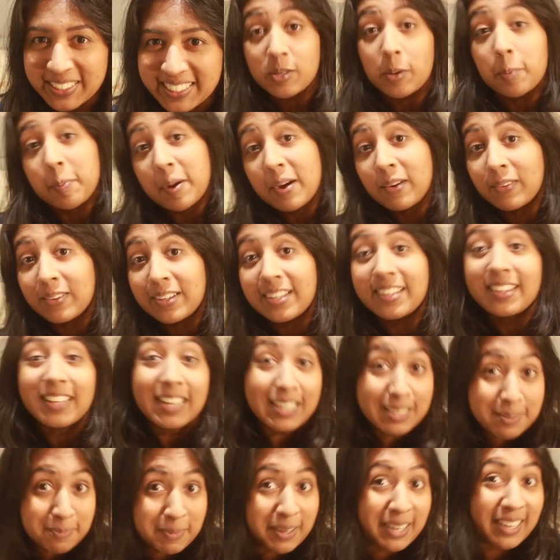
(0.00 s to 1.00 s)
So apparently
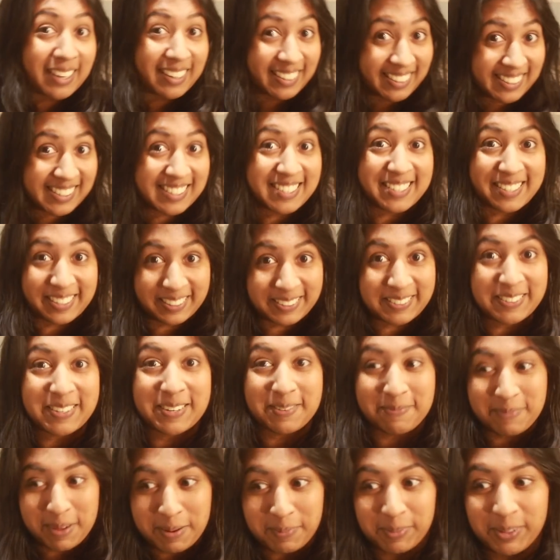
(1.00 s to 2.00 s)
that's my earliest
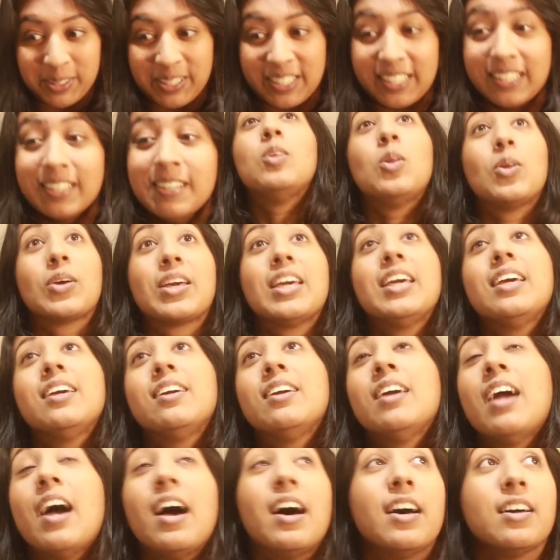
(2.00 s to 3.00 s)
childhood memory,
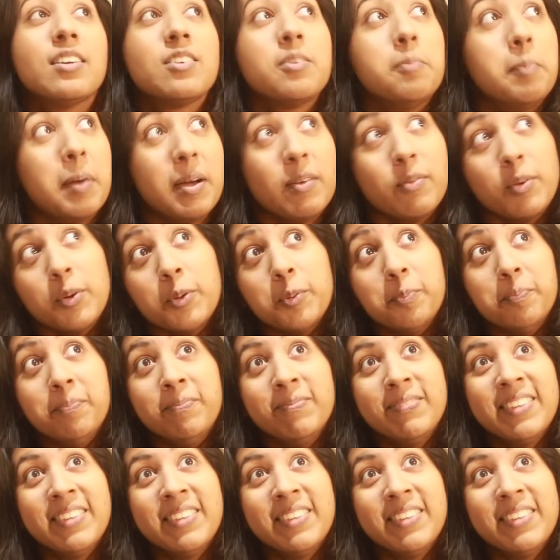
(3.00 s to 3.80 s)
looking at my room.